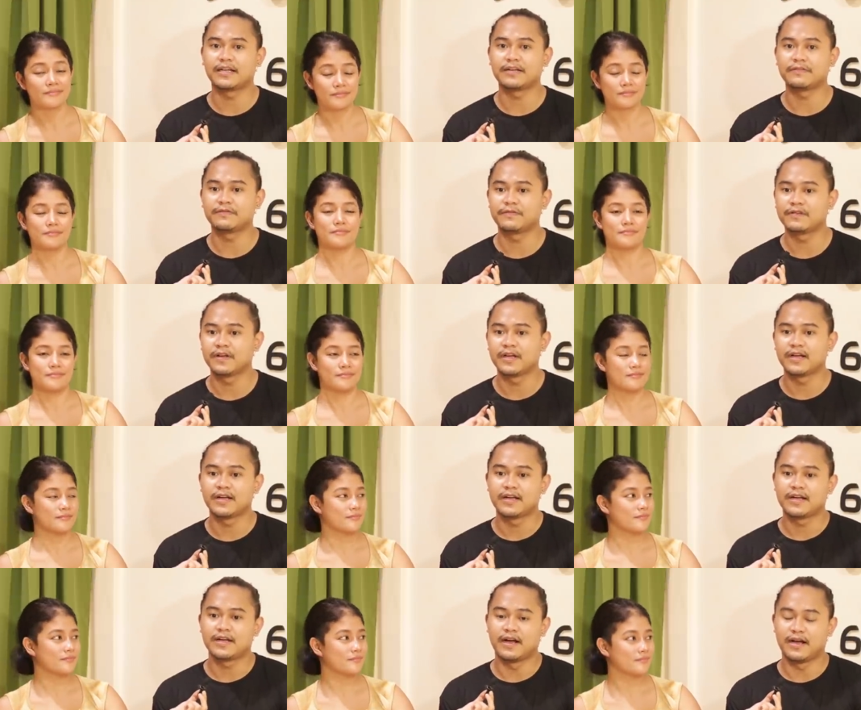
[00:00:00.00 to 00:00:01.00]
Speaker 1: if
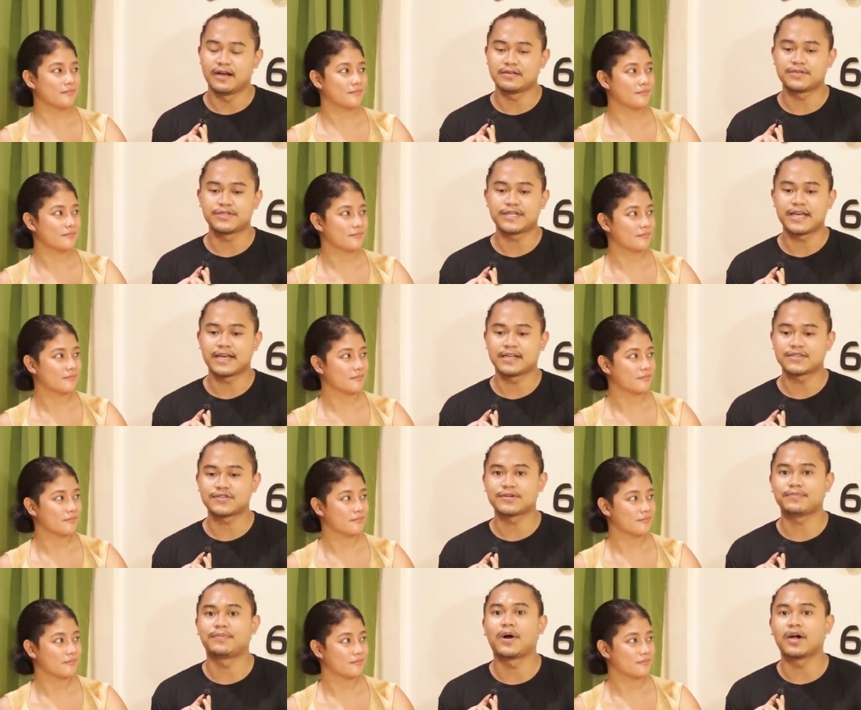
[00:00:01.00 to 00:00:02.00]
uh, she
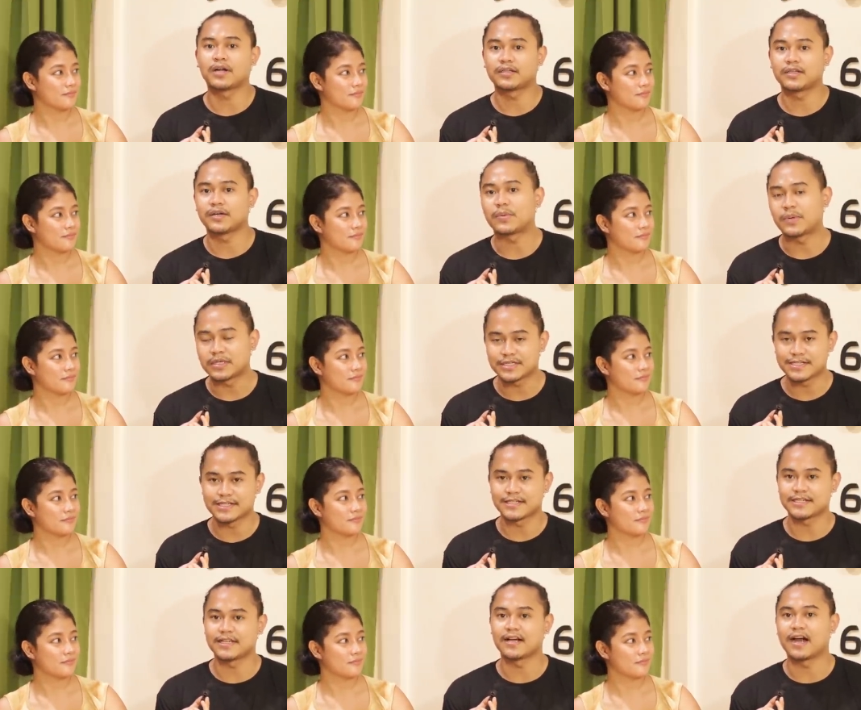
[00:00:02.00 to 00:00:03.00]
has a partner which
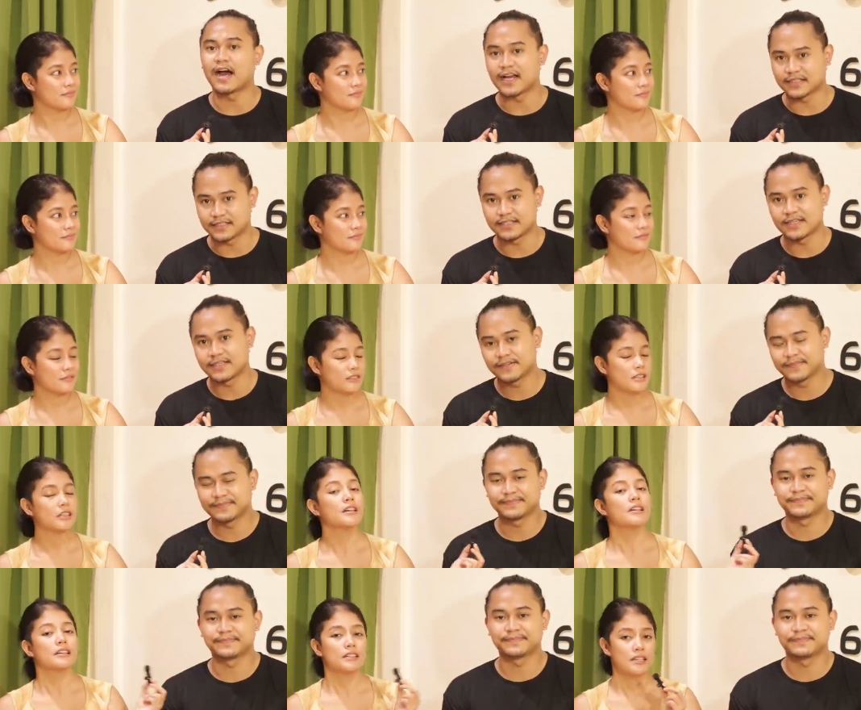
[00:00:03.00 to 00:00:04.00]
is uncut.
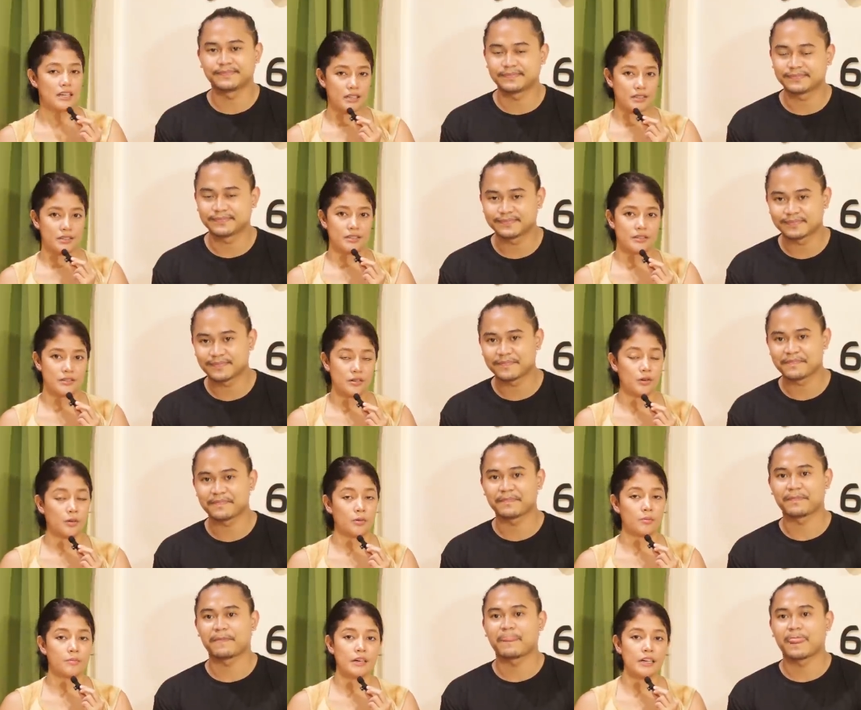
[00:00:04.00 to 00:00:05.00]
Speaker 2: Yes,
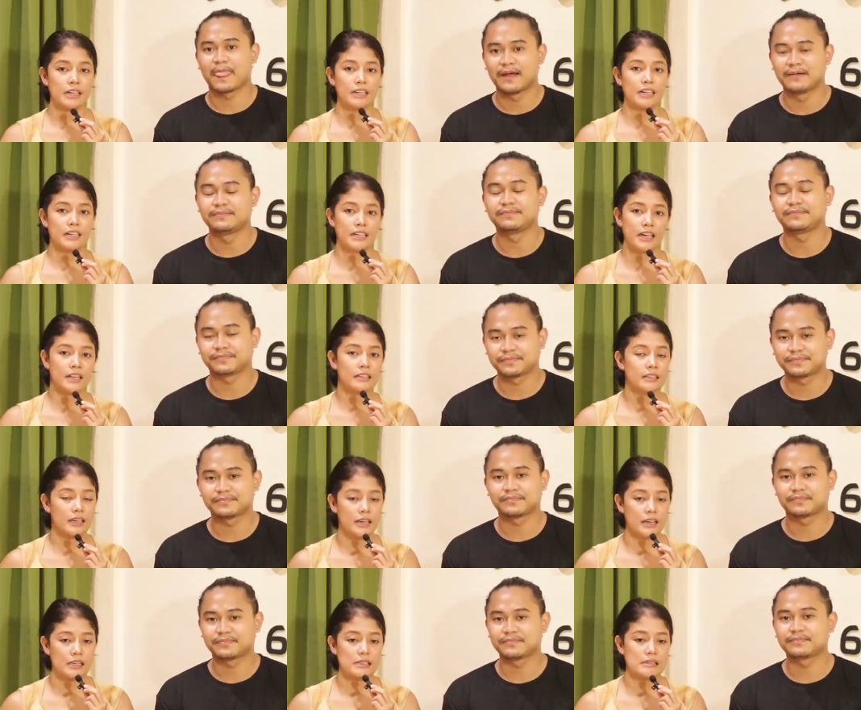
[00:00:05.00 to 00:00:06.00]
true. But again,
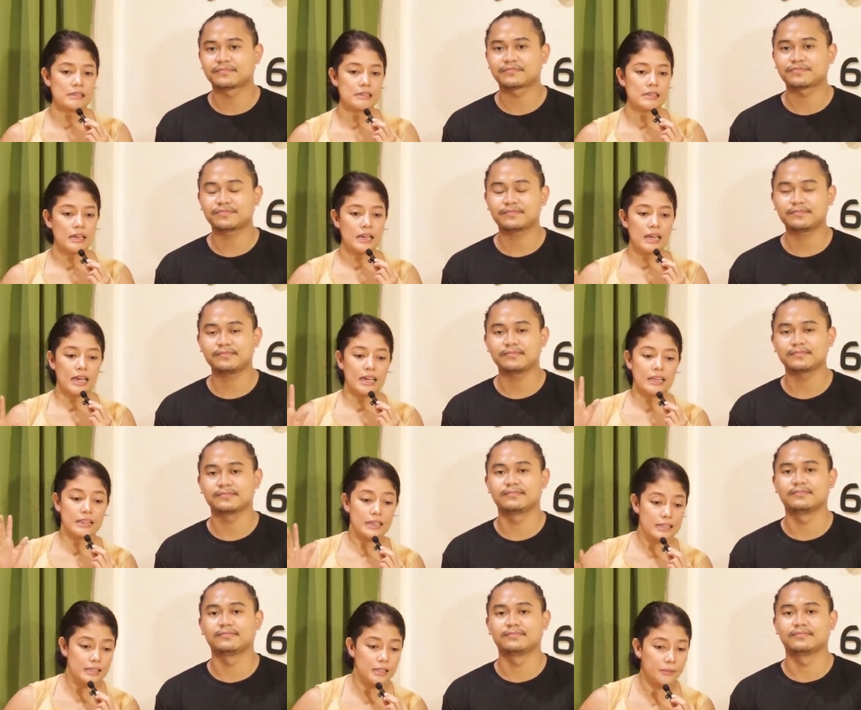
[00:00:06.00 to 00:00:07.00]
guys,
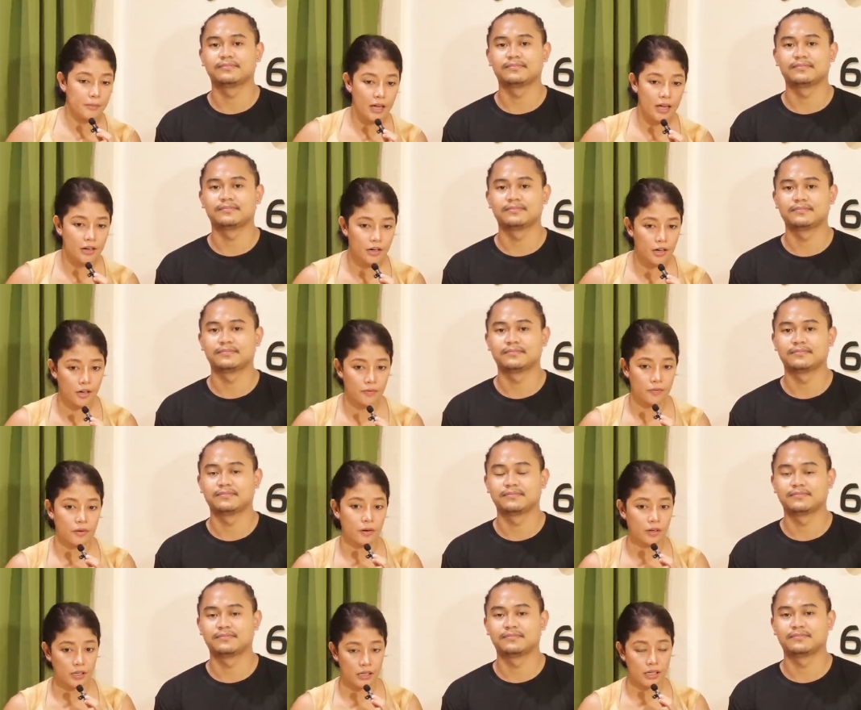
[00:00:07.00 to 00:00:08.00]
it doesn't matter
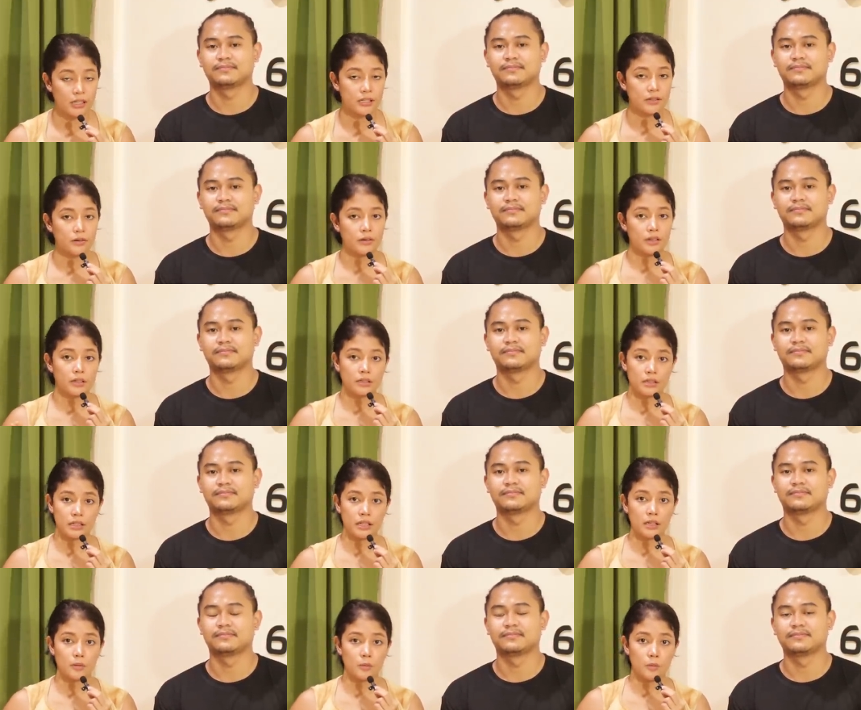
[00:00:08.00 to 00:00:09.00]
if you're cut or
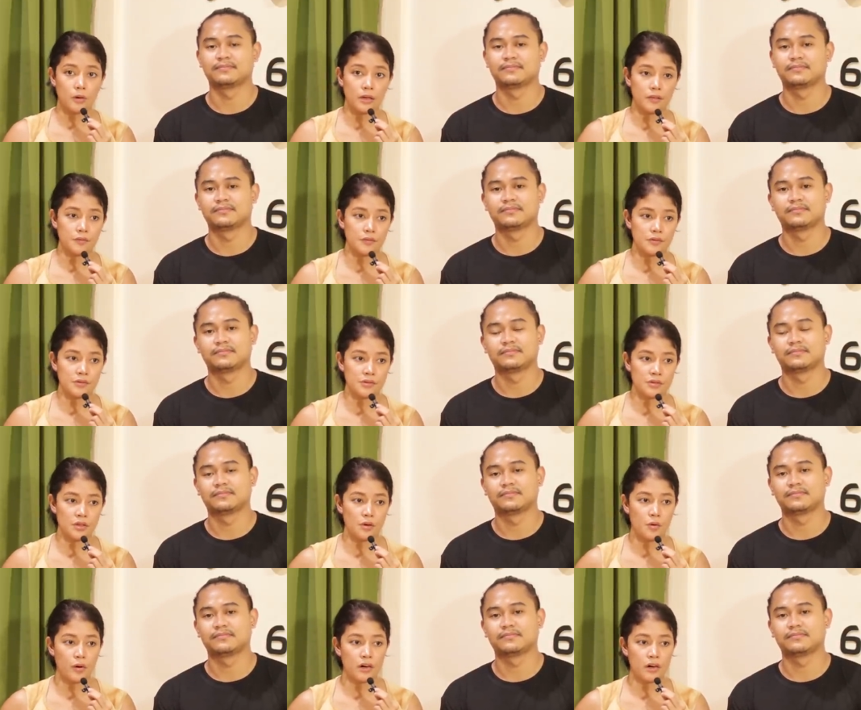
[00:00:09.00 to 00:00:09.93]
uncut. Once you